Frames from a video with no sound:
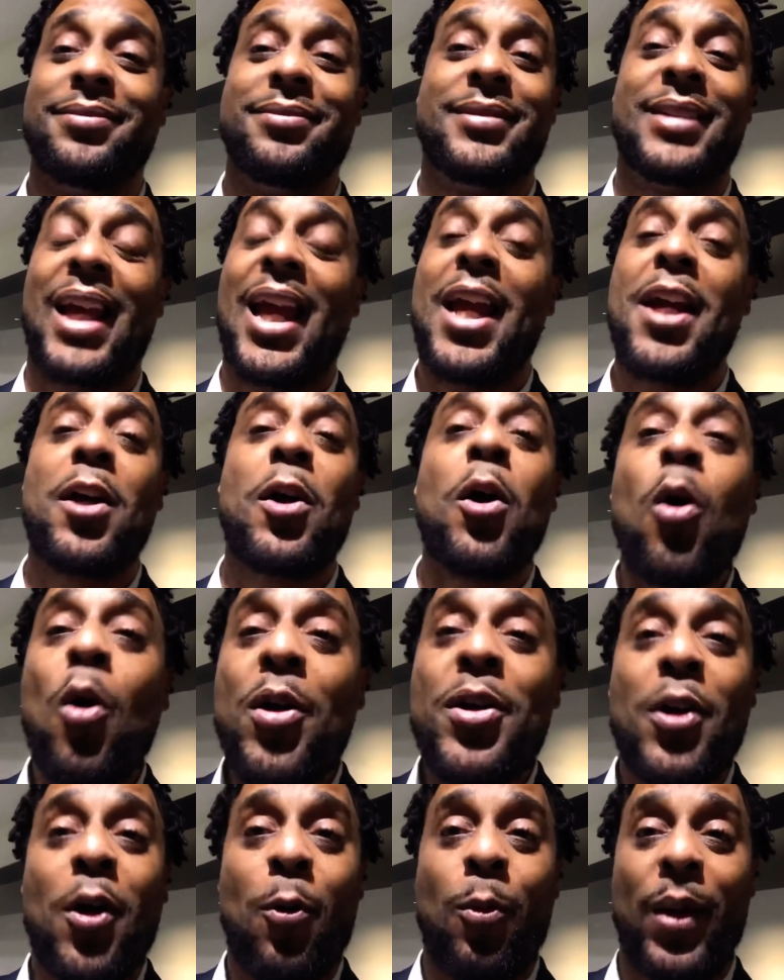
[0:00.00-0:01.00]
they ain't going
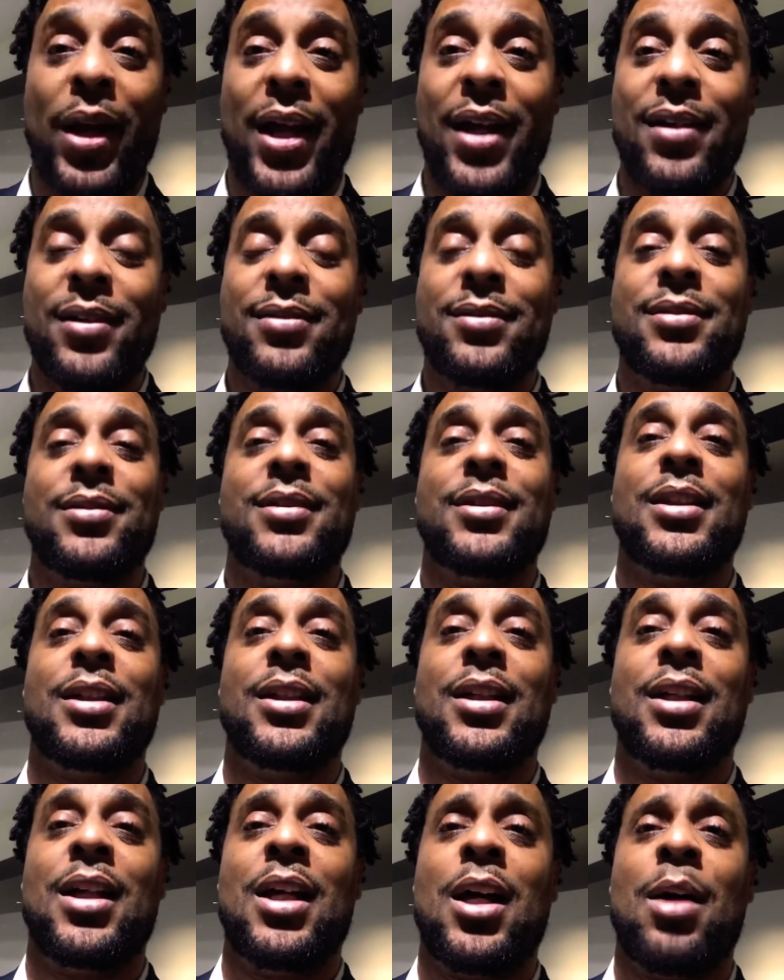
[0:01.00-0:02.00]
nowhere.
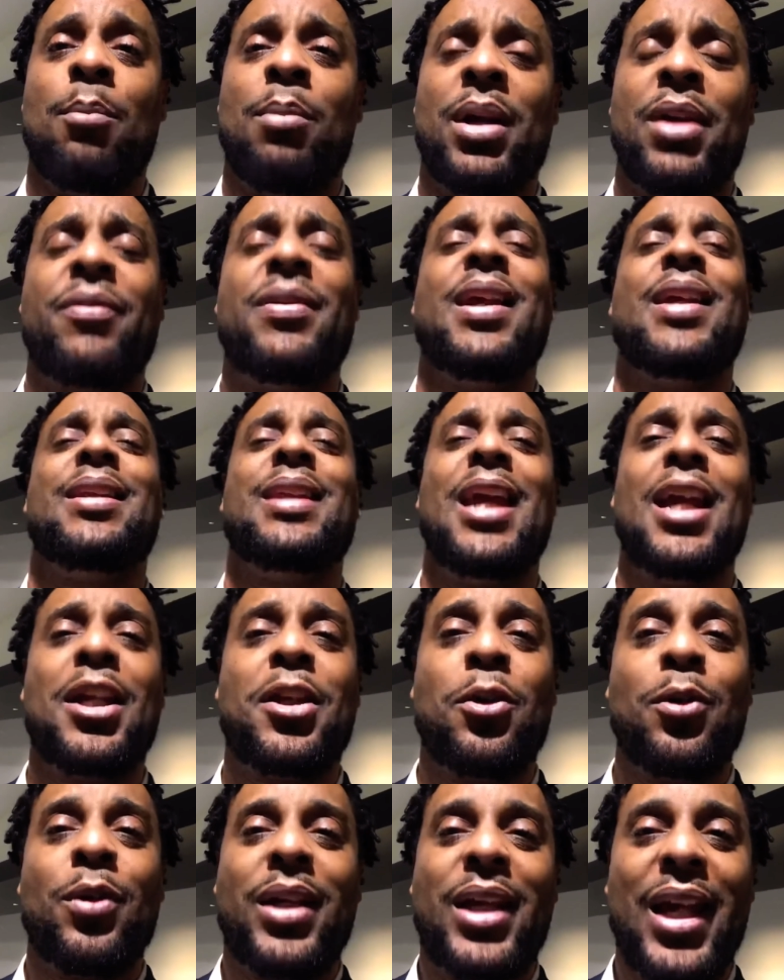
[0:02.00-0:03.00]
But if they think
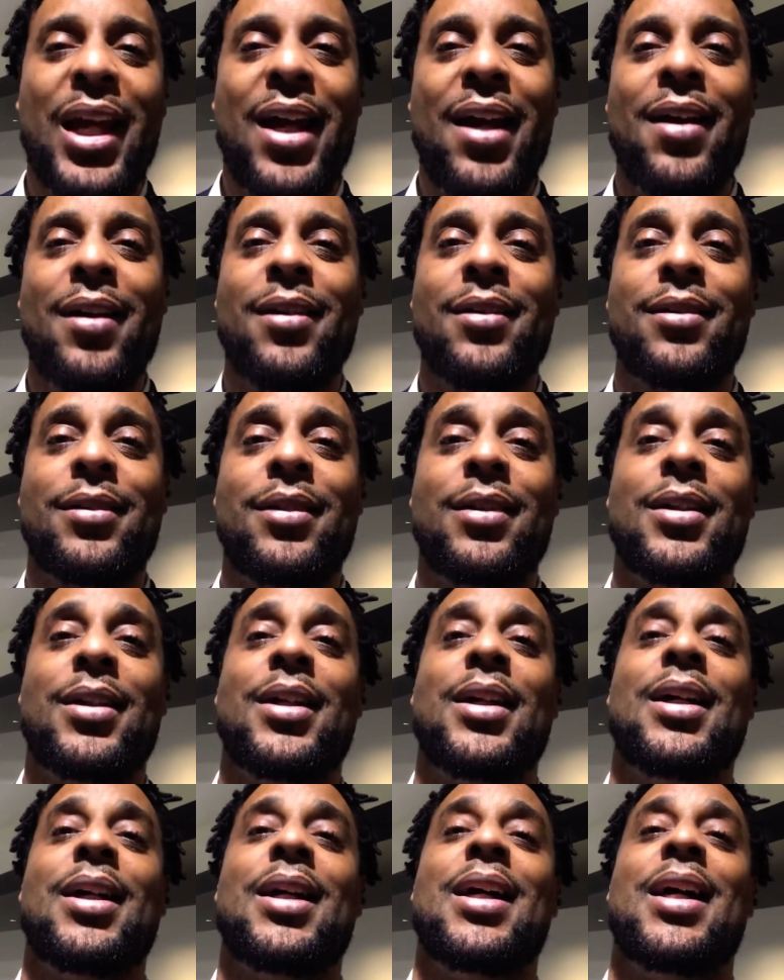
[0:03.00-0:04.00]
you care,
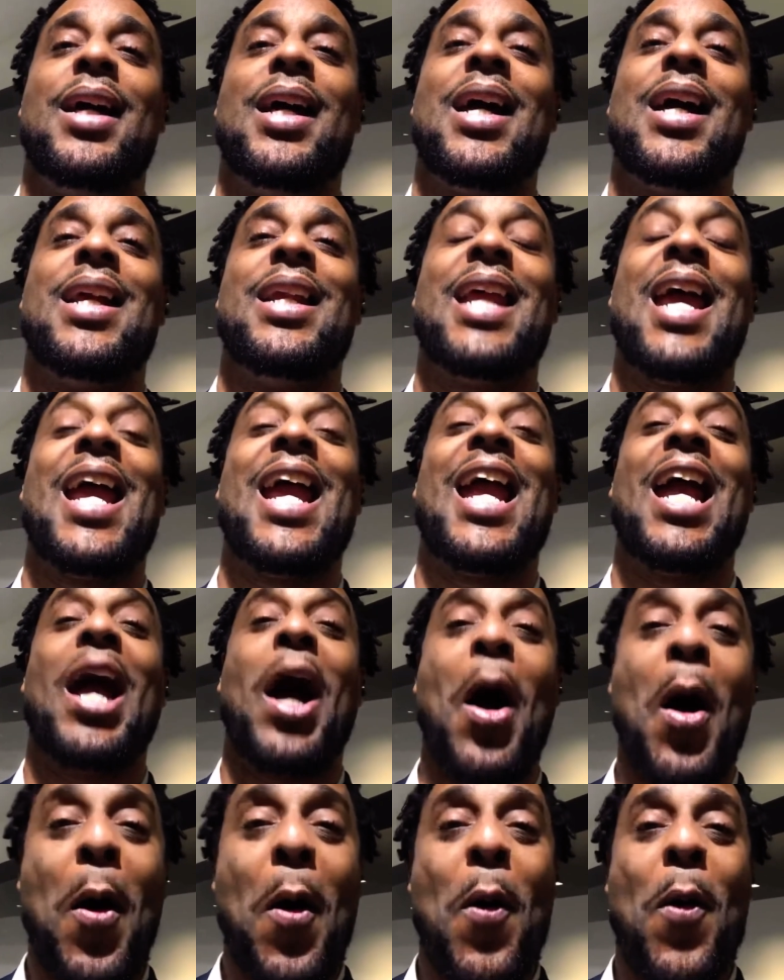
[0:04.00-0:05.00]
they
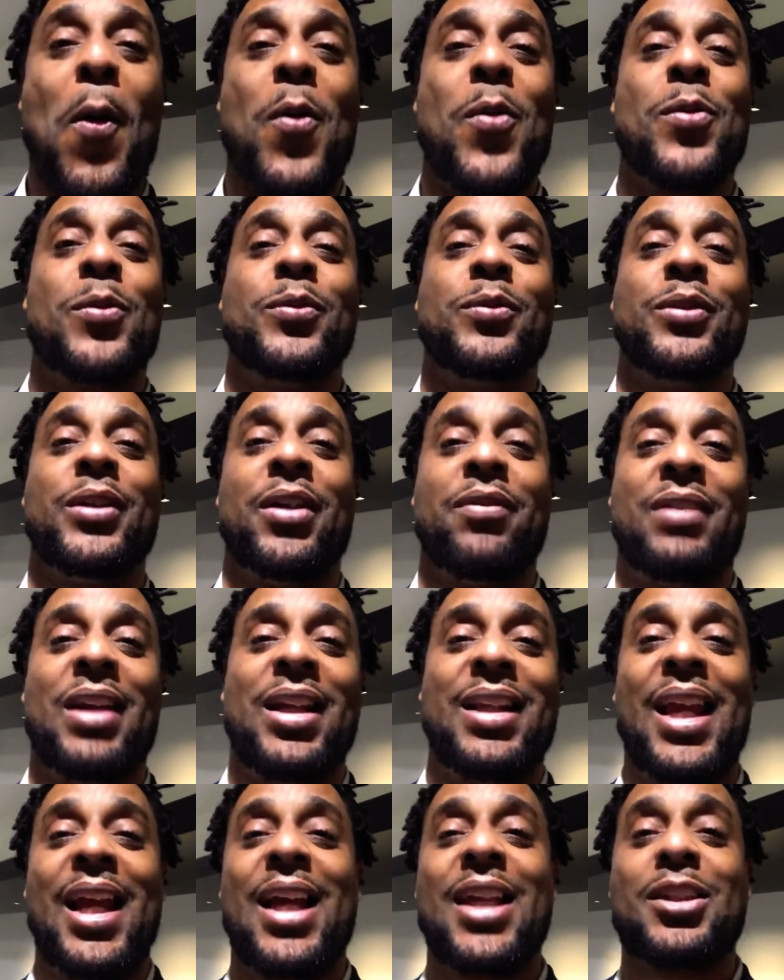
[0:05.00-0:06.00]
gone. If they
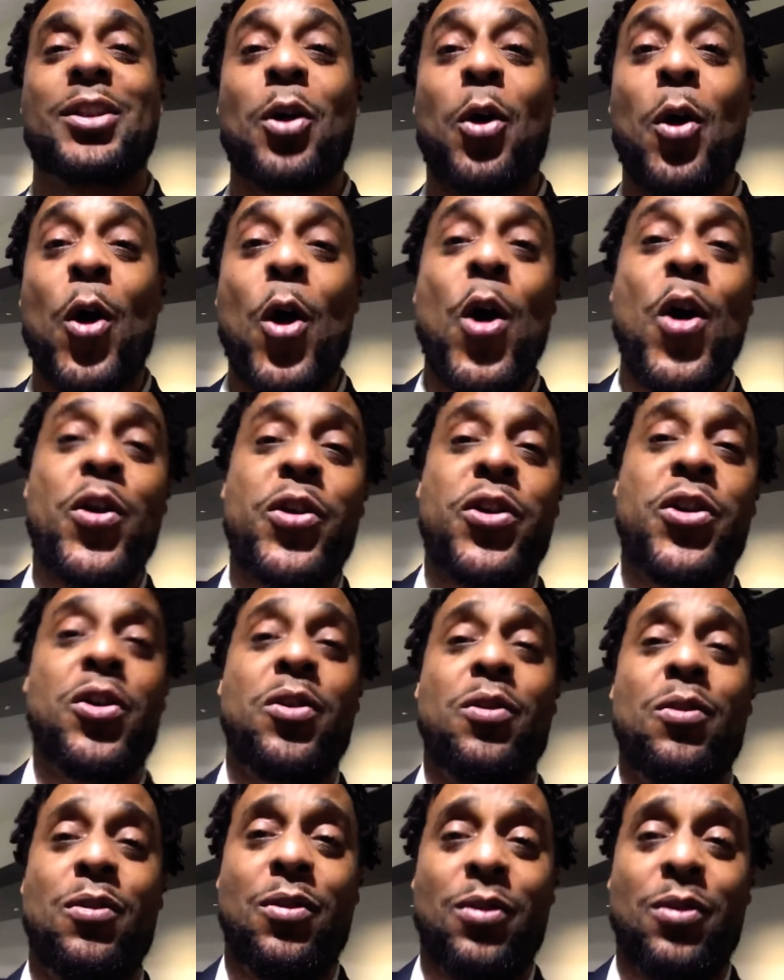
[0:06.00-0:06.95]
think it's going to hurt you,